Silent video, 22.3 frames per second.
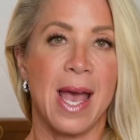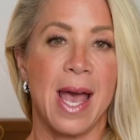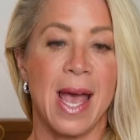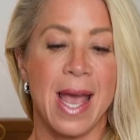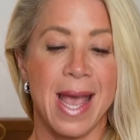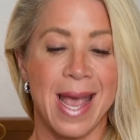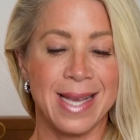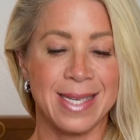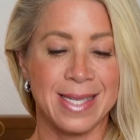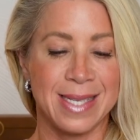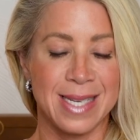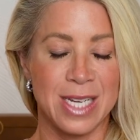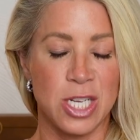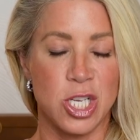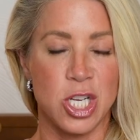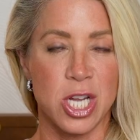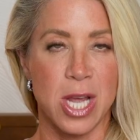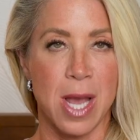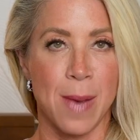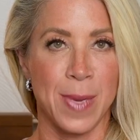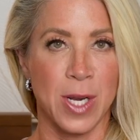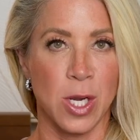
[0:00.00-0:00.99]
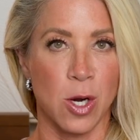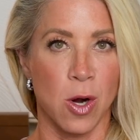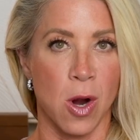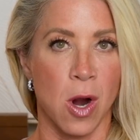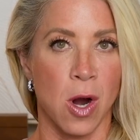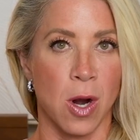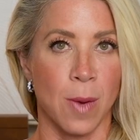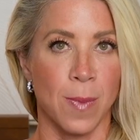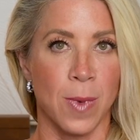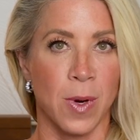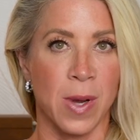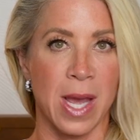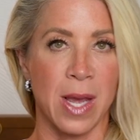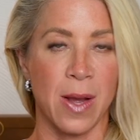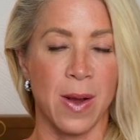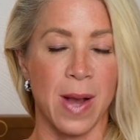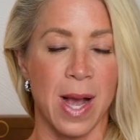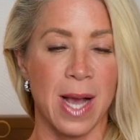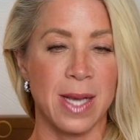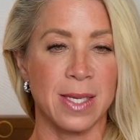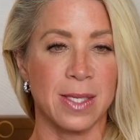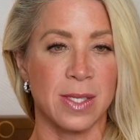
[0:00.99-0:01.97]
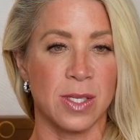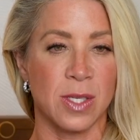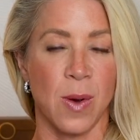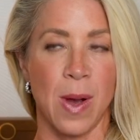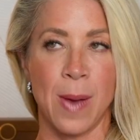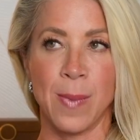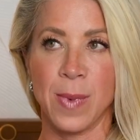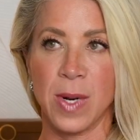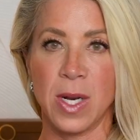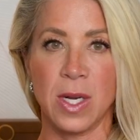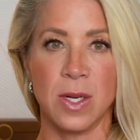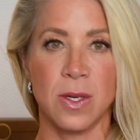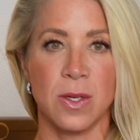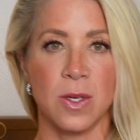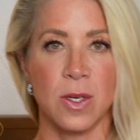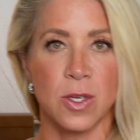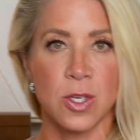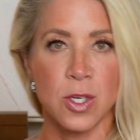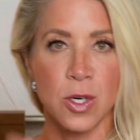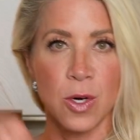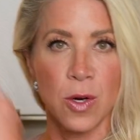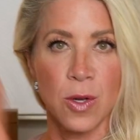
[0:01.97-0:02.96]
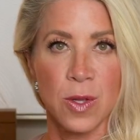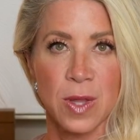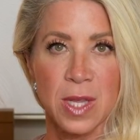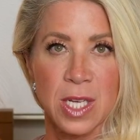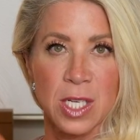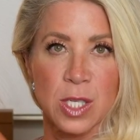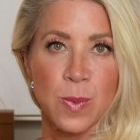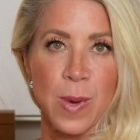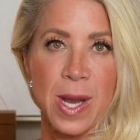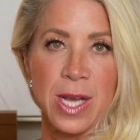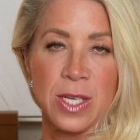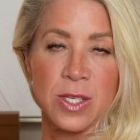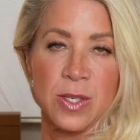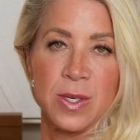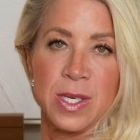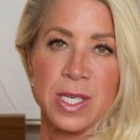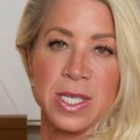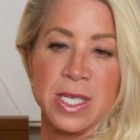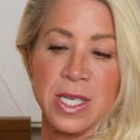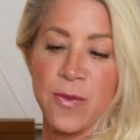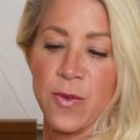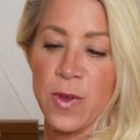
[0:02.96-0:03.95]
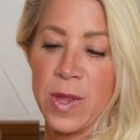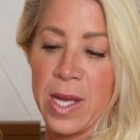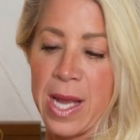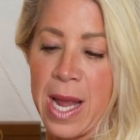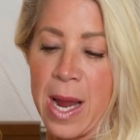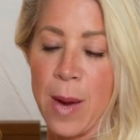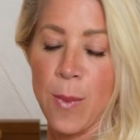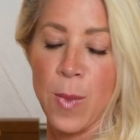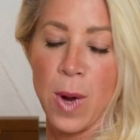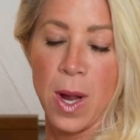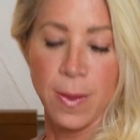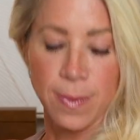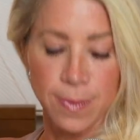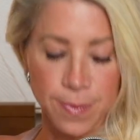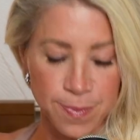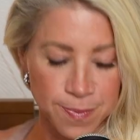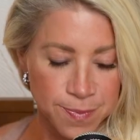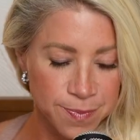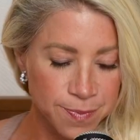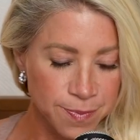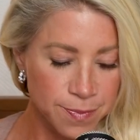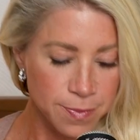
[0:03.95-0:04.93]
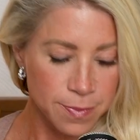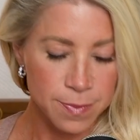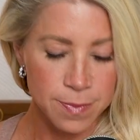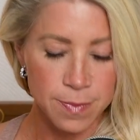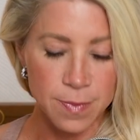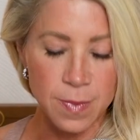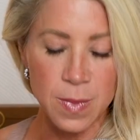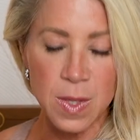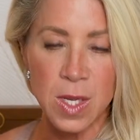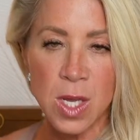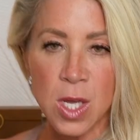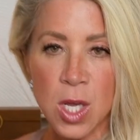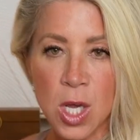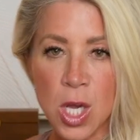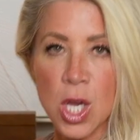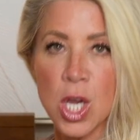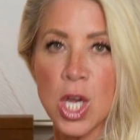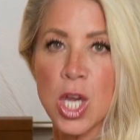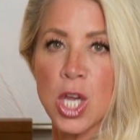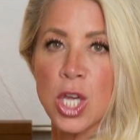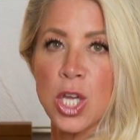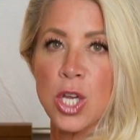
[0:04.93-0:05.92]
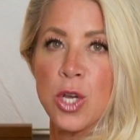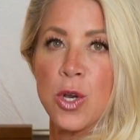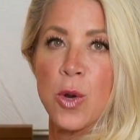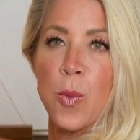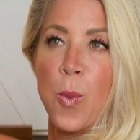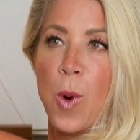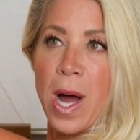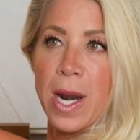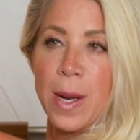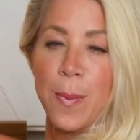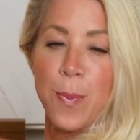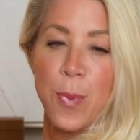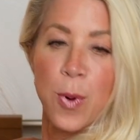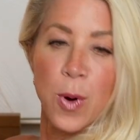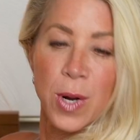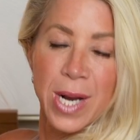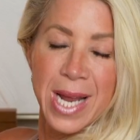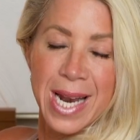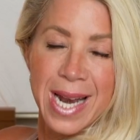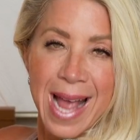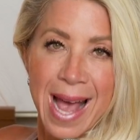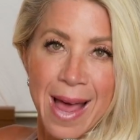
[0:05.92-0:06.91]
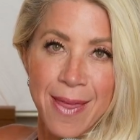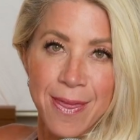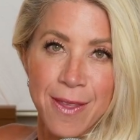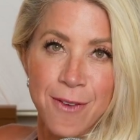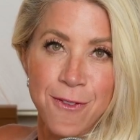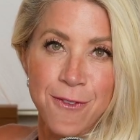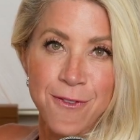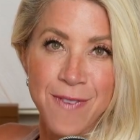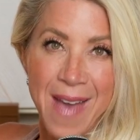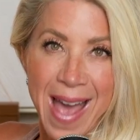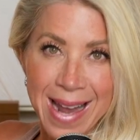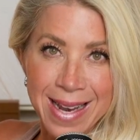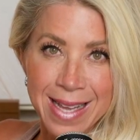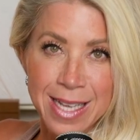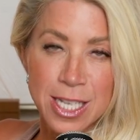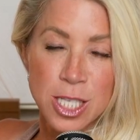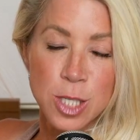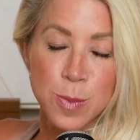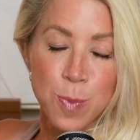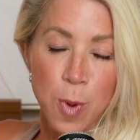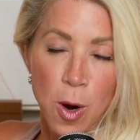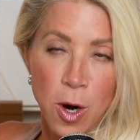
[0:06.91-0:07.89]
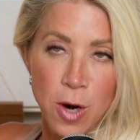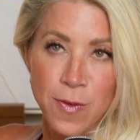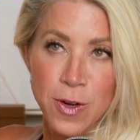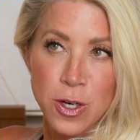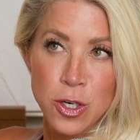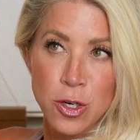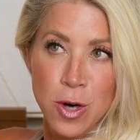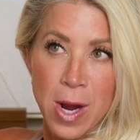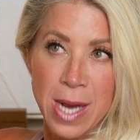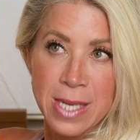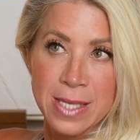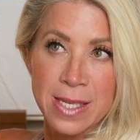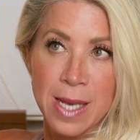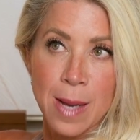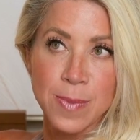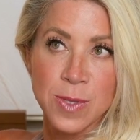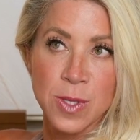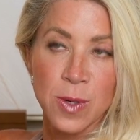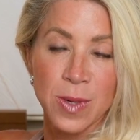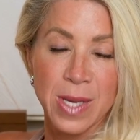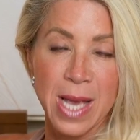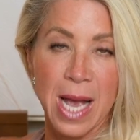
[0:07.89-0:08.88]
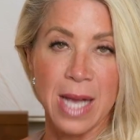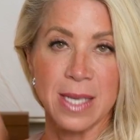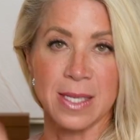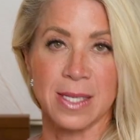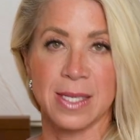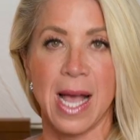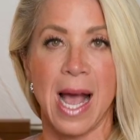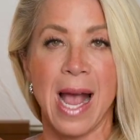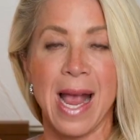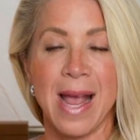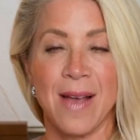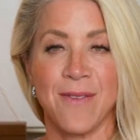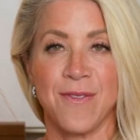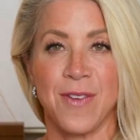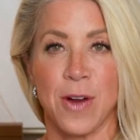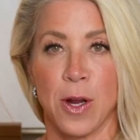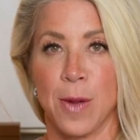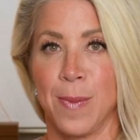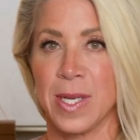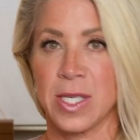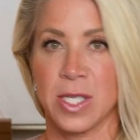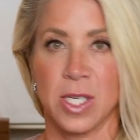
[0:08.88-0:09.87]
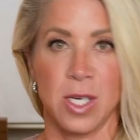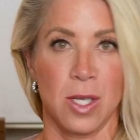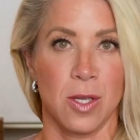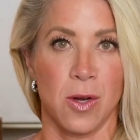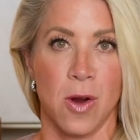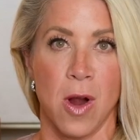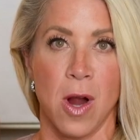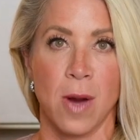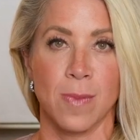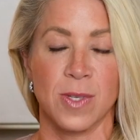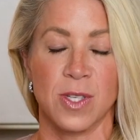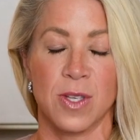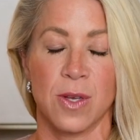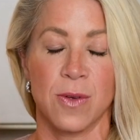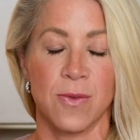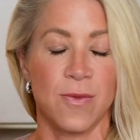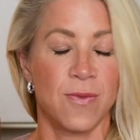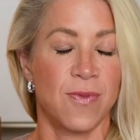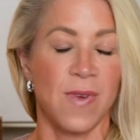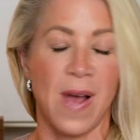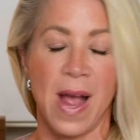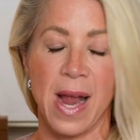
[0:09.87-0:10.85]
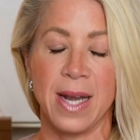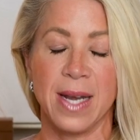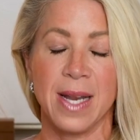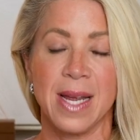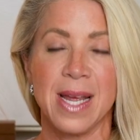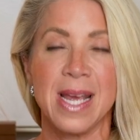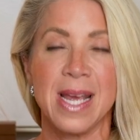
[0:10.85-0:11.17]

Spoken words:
a CGM in your arm, okay, you guys? So I'm going to turn this way so you can see for the camera. You want to put it at the fattiest part of your tricep. So yes, I have very muscular arms. Fine.